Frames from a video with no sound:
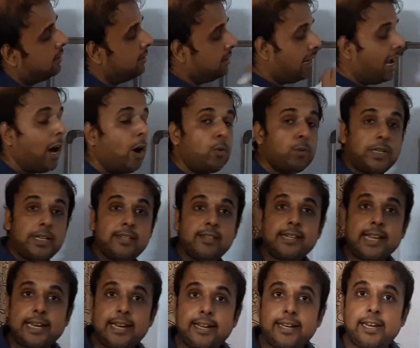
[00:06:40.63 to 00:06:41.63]
How this
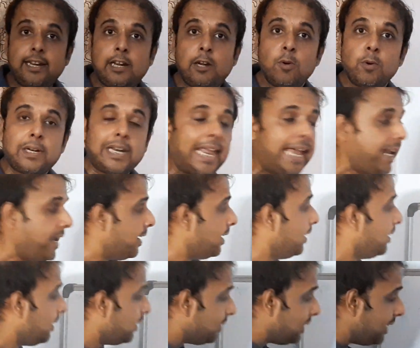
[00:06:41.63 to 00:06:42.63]
pteridine look like?
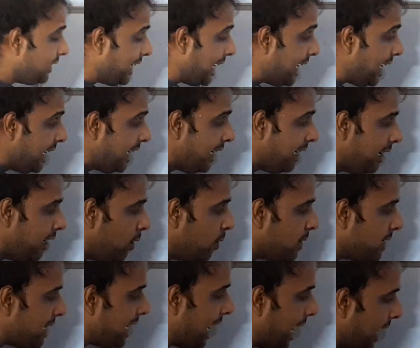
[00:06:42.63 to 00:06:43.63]
The pteridine
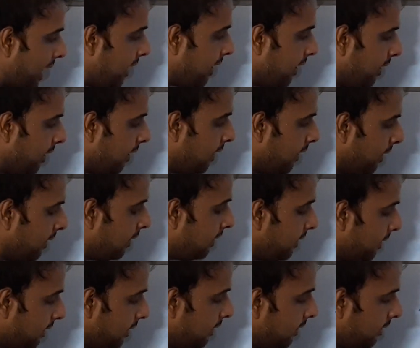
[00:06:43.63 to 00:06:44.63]
looks like,
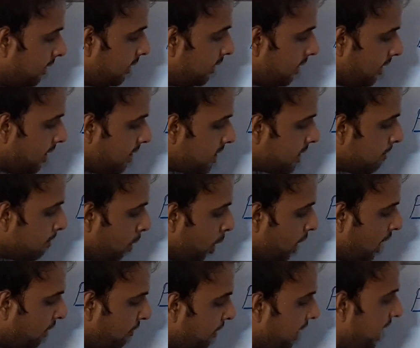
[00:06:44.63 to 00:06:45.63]
it's a
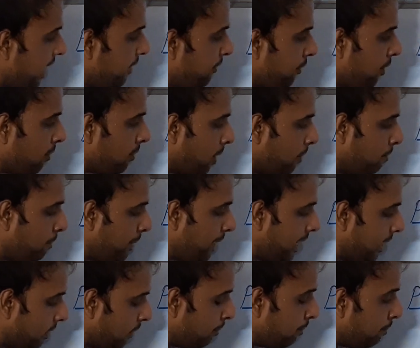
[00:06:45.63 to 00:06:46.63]
modified form of
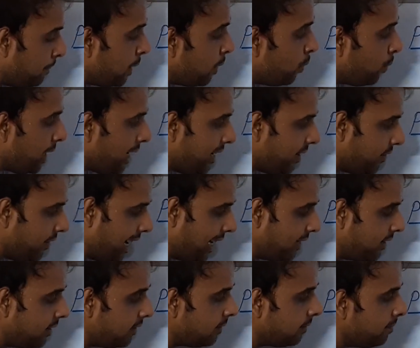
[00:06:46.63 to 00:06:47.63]
purine
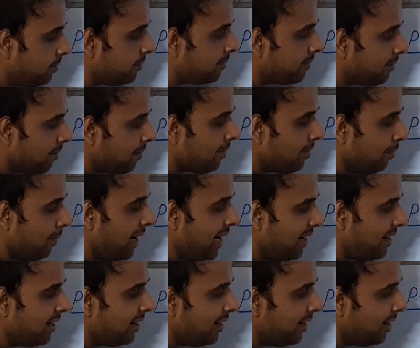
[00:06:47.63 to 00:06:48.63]
rather,
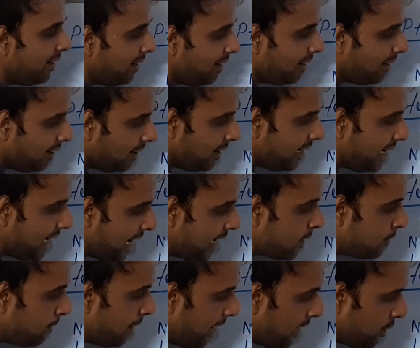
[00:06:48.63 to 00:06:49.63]
but ring
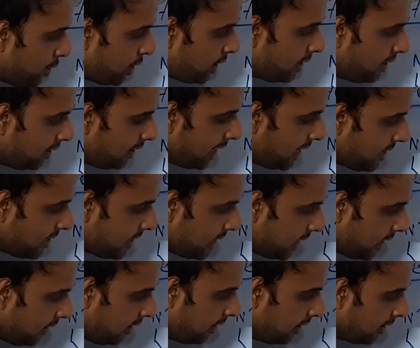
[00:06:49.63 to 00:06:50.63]
expansion is
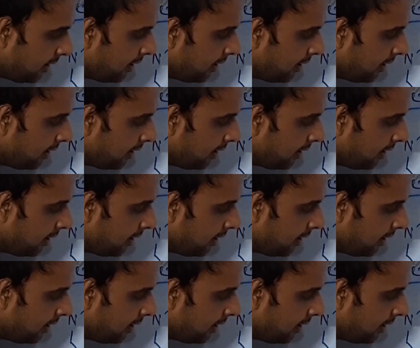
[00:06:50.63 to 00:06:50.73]
there.